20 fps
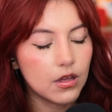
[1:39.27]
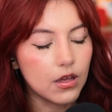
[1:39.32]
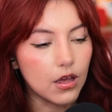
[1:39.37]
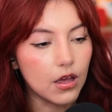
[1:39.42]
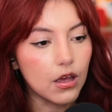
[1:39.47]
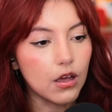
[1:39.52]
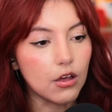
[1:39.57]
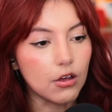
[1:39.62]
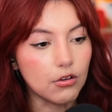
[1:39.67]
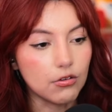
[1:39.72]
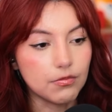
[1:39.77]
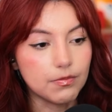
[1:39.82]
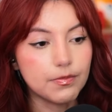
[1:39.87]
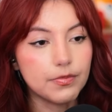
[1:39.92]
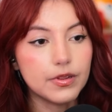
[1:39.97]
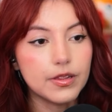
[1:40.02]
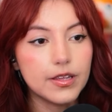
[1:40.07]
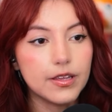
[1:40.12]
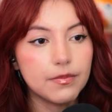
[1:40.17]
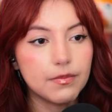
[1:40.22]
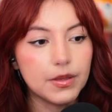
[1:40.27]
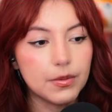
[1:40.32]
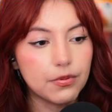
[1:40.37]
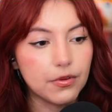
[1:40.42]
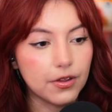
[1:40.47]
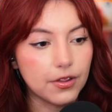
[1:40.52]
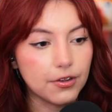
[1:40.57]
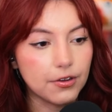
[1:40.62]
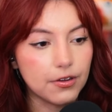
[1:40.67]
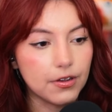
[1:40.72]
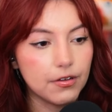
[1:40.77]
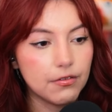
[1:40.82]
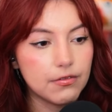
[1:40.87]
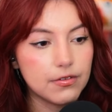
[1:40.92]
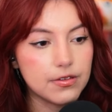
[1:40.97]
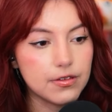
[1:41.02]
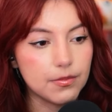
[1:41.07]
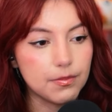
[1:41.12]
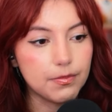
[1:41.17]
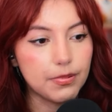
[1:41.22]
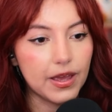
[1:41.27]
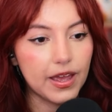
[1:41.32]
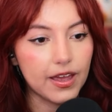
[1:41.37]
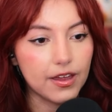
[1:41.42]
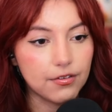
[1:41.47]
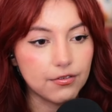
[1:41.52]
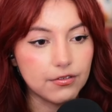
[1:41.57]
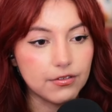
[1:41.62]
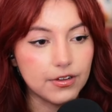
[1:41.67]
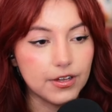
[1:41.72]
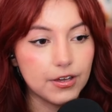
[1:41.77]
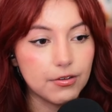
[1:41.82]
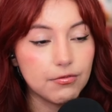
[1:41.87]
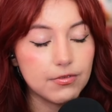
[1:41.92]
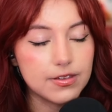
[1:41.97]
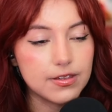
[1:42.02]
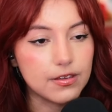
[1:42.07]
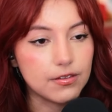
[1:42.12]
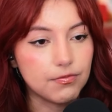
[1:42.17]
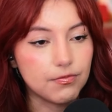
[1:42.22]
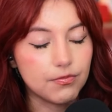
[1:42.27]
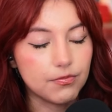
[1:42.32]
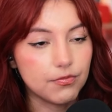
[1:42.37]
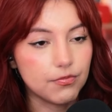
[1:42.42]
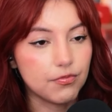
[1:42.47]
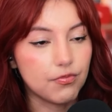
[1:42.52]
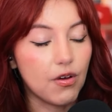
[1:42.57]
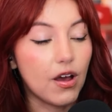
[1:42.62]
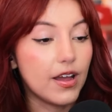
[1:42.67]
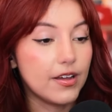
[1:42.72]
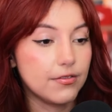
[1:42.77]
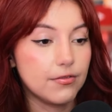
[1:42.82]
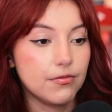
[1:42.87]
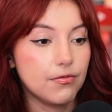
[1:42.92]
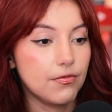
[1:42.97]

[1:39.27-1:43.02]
Oh, believe me, brother, it was a battle. It was a wild